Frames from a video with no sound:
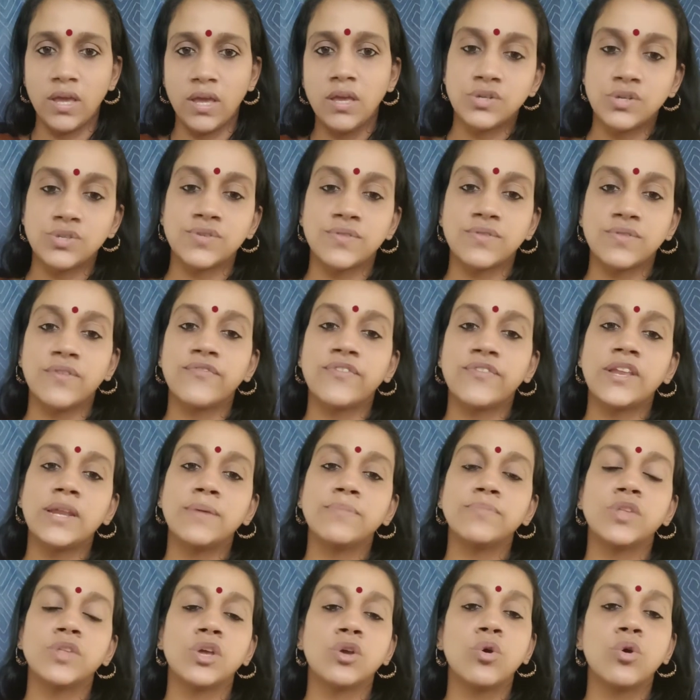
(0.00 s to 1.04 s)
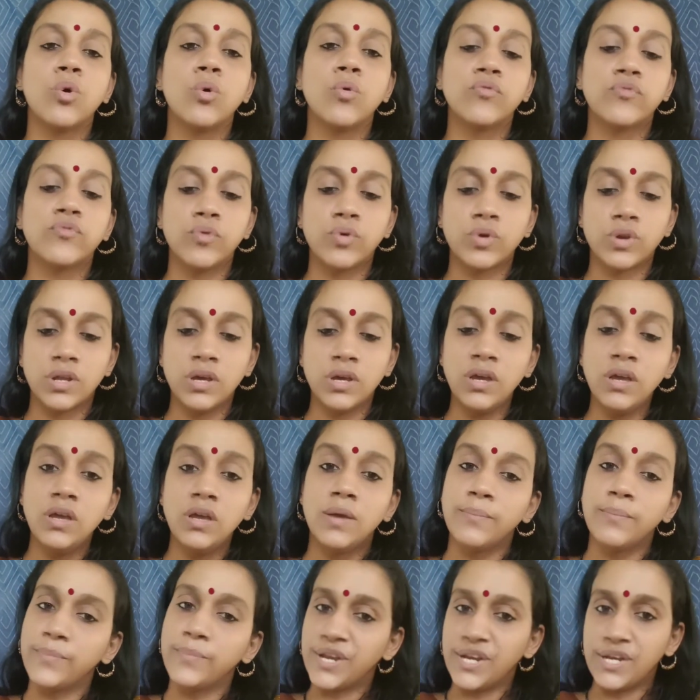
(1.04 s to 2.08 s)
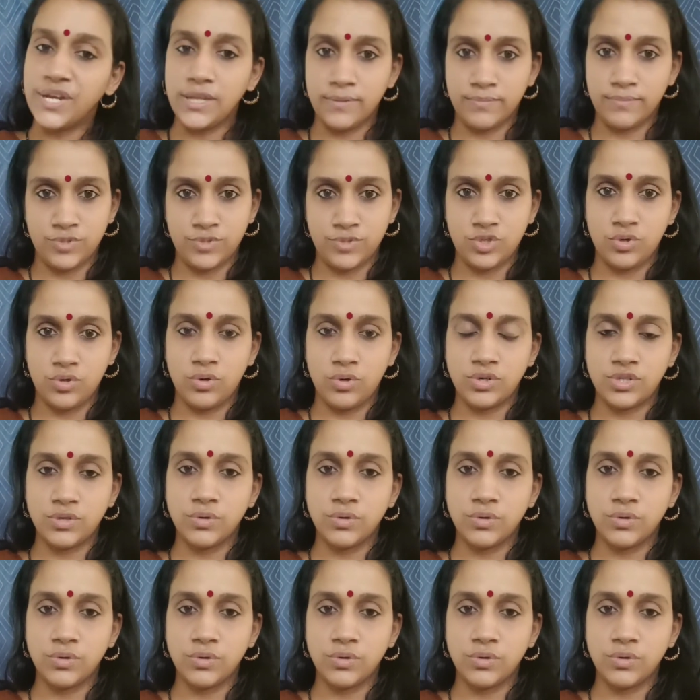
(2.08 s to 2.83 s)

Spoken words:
so the film they go for a medium shot.